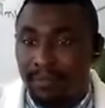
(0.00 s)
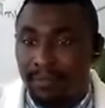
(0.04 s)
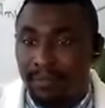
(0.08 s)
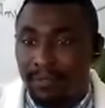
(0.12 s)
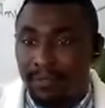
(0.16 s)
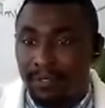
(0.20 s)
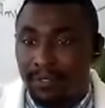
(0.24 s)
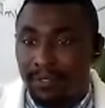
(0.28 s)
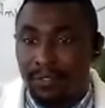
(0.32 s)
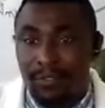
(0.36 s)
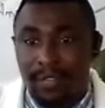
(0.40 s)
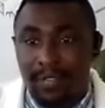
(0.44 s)

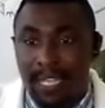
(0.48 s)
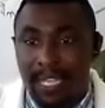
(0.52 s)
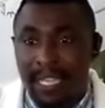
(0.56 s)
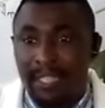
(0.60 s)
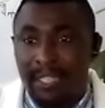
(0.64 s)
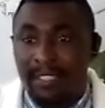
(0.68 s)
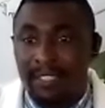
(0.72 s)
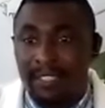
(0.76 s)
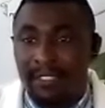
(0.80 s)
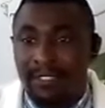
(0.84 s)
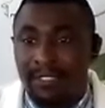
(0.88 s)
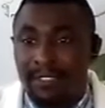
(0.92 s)
So guys,
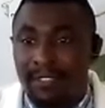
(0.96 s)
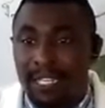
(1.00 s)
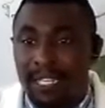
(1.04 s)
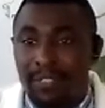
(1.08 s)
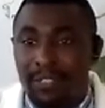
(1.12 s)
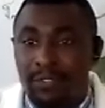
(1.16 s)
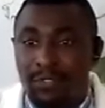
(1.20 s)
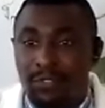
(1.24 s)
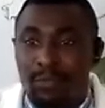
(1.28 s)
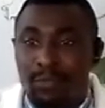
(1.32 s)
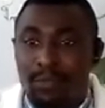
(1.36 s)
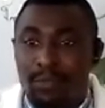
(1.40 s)
thank you
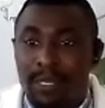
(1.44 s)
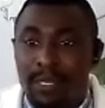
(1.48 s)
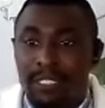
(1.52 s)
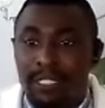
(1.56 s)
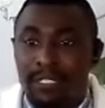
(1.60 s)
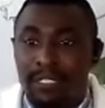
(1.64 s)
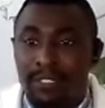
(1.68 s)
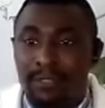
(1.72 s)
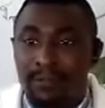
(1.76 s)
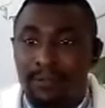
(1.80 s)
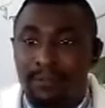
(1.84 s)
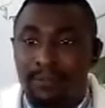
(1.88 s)
so much.
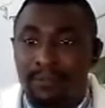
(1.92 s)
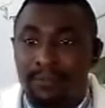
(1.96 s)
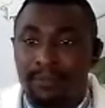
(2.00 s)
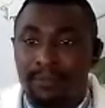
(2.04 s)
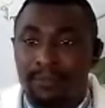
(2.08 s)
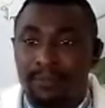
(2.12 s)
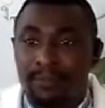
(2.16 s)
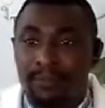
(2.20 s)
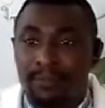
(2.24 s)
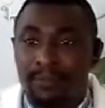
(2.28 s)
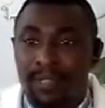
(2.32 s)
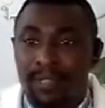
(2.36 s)

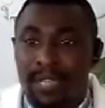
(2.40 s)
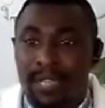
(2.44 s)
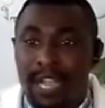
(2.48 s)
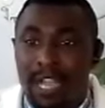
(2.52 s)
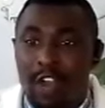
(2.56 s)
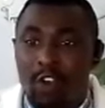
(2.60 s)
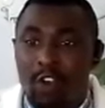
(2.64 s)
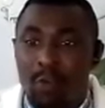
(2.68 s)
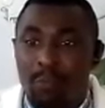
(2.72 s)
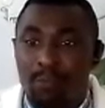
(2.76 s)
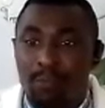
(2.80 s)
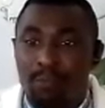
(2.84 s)
I
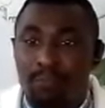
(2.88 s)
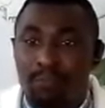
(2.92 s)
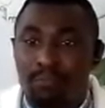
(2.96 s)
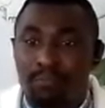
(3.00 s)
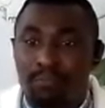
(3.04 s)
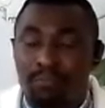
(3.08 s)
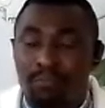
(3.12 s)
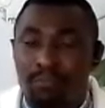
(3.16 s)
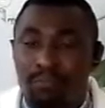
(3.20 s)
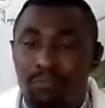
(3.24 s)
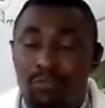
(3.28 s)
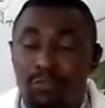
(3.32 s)

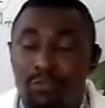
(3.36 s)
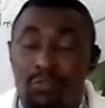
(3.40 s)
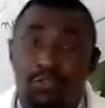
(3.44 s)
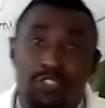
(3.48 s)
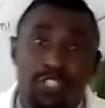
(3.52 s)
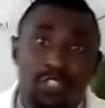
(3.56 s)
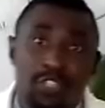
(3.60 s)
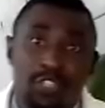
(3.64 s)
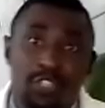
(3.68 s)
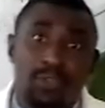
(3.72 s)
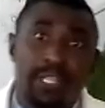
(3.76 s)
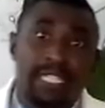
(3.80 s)
hope to see
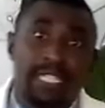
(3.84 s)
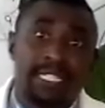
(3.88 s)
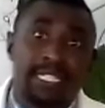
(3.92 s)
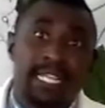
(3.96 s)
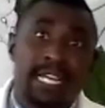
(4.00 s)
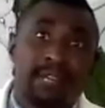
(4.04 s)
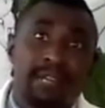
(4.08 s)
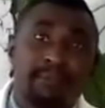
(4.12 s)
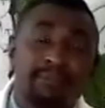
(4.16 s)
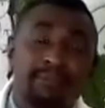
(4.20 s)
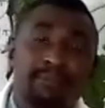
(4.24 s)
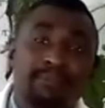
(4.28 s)
you later
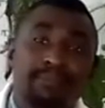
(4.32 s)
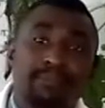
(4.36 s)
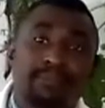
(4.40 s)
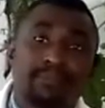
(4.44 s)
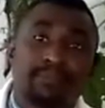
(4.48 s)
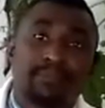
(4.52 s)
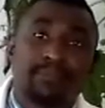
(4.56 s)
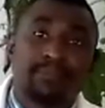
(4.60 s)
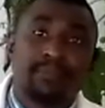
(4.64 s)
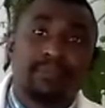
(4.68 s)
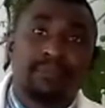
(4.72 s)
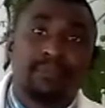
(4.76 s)

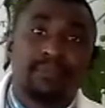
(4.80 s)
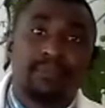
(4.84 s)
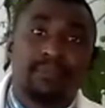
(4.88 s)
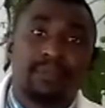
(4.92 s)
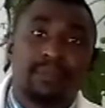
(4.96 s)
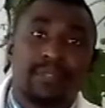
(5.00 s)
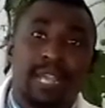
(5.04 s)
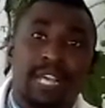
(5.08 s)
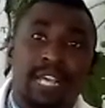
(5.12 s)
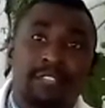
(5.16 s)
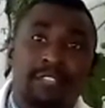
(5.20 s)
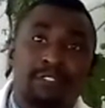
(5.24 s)

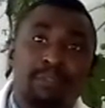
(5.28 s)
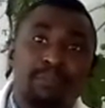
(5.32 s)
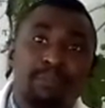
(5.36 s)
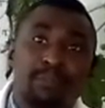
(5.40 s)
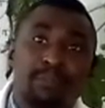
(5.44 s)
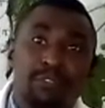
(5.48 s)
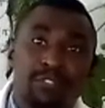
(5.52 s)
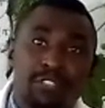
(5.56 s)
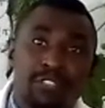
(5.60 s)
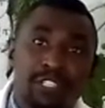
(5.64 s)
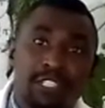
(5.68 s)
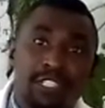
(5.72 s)
as we
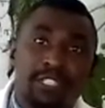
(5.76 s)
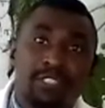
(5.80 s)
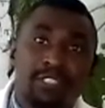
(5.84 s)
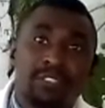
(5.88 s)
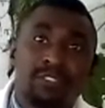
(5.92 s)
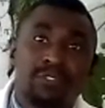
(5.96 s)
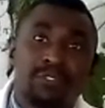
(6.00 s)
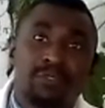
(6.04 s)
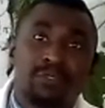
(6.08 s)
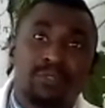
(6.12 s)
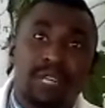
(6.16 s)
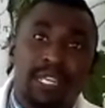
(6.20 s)
proceed
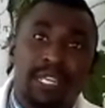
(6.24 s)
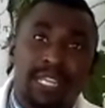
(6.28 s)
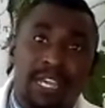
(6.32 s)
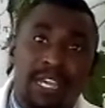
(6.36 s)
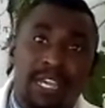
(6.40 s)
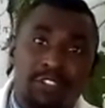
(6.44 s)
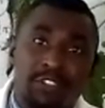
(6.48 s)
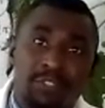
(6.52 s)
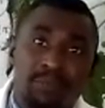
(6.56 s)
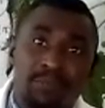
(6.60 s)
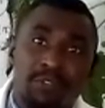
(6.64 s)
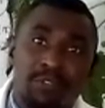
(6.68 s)
to carry
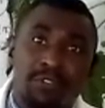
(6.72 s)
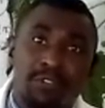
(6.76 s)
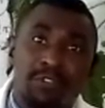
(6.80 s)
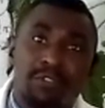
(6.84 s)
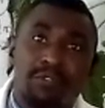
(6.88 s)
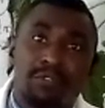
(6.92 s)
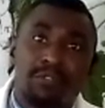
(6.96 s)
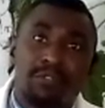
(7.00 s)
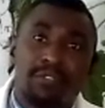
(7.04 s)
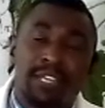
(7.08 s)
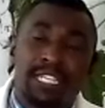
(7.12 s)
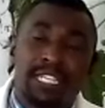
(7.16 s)
out
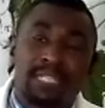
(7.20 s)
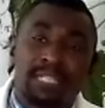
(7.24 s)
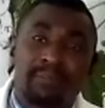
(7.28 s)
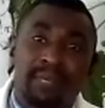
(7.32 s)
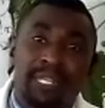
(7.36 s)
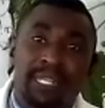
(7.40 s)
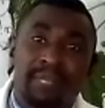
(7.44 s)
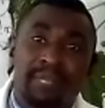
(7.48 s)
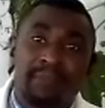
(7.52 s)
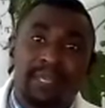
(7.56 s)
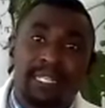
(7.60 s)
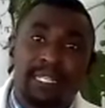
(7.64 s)
more
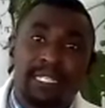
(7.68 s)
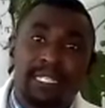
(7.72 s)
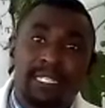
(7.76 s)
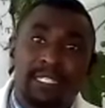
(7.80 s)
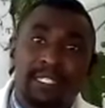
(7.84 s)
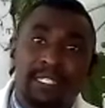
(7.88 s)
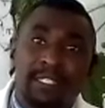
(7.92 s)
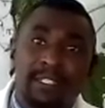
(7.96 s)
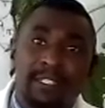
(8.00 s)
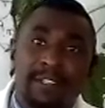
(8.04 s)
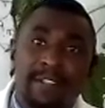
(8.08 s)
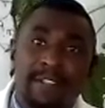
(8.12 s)
experiments.
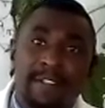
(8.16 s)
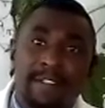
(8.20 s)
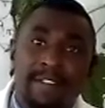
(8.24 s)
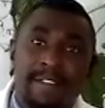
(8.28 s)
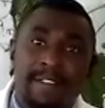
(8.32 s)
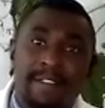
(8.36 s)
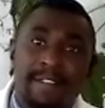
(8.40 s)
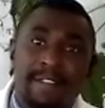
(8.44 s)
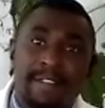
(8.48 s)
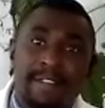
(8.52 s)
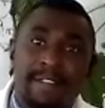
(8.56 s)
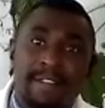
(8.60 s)

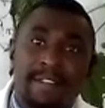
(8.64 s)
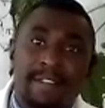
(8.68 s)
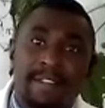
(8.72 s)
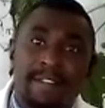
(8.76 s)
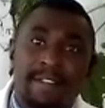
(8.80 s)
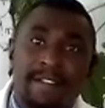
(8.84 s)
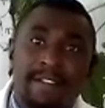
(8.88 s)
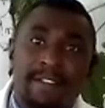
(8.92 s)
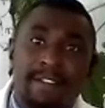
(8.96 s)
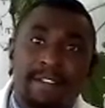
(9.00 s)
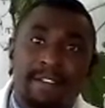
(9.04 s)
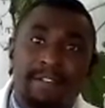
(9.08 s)

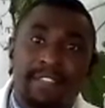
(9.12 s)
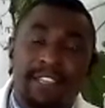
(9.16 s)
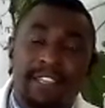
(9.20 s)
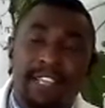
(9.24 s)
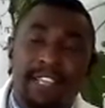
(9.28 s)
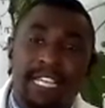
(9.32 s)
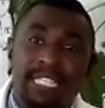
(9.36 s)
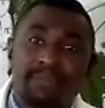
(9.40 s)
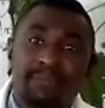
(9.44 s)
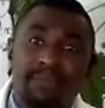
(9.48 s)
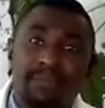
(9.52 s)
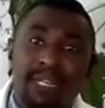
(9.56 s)
The
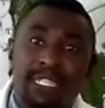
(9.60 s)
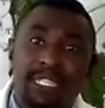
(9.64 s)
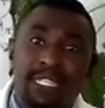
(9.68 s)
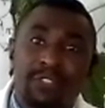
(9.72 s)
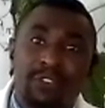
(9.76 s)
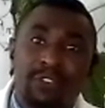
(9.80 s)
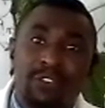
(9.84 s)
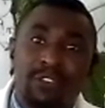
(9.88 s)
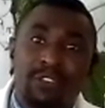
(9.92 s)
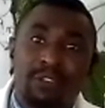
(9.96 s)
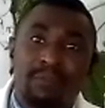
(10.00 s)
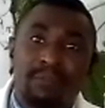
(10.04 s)
next
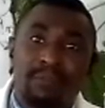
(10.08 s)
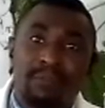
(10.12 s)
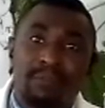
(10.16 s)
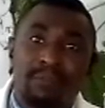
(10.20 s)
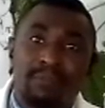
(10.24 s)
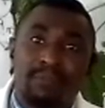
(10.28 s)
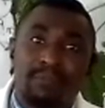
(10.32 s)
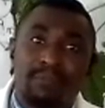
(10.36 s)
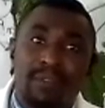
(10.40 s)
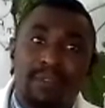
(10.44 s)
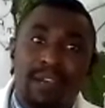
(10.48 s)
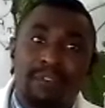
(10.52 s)
practical
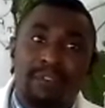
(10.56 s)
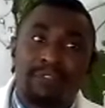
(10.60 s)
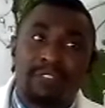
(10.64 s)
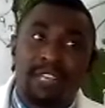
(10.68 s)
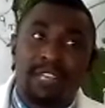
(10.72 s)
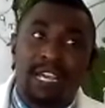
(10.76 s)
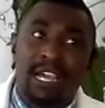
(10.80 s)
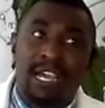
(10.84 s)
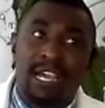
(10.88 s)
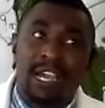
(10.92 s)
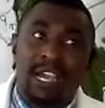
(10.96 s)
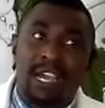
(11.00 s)

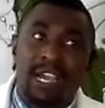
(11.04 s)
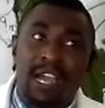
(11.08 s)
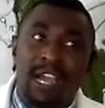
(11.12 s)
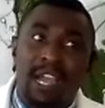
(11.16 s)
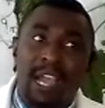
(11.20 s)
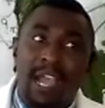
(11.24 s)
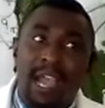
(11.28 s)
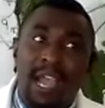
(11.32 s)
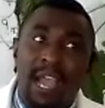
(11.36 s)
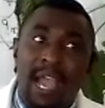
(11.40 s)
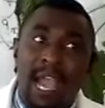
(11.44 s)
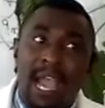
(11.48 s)
after
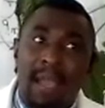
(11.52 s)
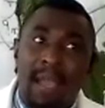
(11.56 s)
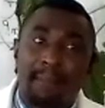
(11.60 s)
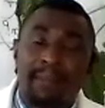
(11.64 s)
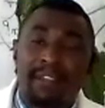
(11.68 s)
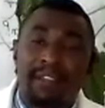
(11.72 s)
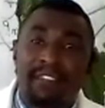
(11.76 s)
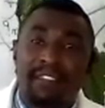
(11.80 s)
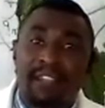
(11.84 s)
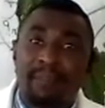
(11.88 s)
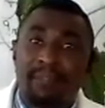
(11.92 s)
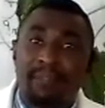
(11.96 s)

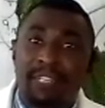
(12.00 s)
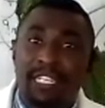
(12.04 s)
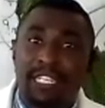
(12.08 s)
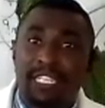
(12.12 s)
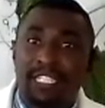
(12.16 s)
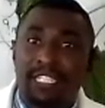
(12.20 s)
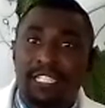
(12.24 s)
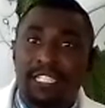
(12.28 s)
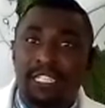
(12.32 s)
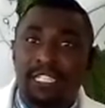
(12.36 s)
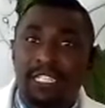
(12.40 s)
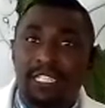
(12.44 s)
herbarium
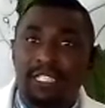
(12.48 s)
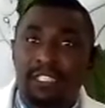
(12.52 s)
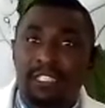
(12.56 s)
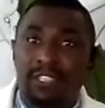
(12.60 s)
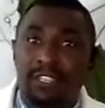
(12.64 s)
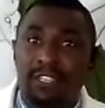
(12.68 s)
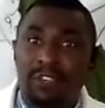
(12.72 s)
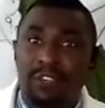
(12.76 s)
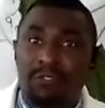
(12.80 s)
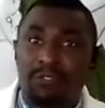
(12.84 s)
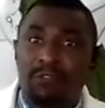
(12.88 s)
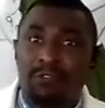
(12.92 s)
techniques,
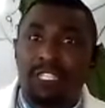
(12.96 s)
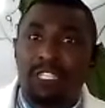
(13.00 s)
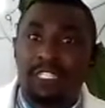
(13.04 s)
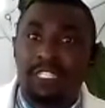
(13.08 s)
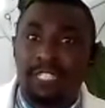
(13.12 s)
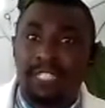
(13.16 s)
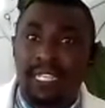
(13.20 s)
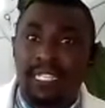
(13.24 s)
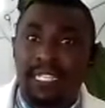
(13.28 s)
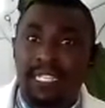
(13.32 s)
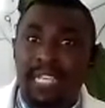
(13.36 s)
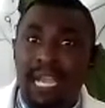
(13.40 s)
we'll
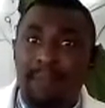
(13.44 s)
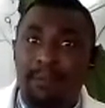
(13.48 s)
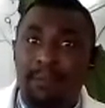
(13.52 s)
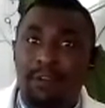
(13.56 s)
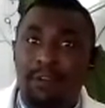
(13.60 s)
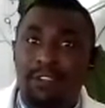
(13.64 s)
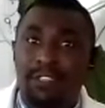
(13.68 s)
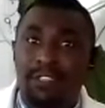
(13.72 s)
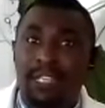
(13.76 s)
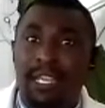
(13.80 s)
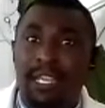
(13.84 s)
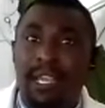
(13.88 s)
study about
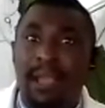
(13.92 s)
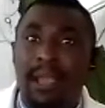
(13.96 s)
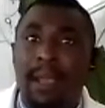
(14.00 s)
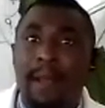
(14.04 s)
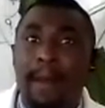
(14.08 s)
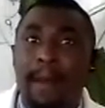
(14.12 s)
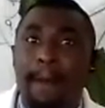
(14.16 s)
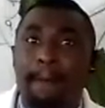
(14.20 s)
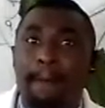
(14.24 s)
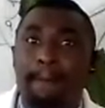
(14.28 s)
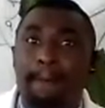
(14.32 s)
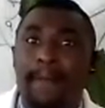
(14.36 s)
the
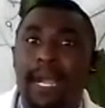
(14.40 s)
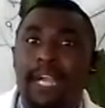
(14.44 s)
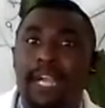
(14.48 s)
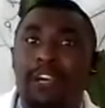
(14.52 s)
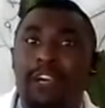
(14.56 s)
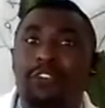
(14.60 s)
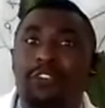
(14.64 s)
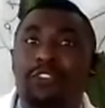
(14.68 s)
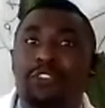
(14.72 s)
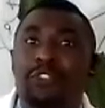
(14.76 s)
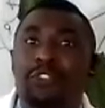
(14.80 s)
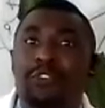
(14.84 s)

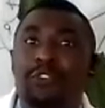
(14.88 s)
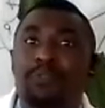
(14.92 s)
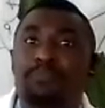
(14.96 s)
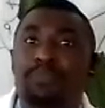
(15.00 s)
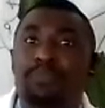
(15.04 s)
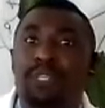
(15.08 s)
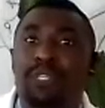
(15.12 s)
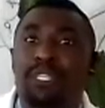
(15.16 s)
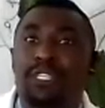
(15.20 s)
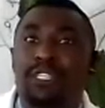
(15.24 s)
macroscopy.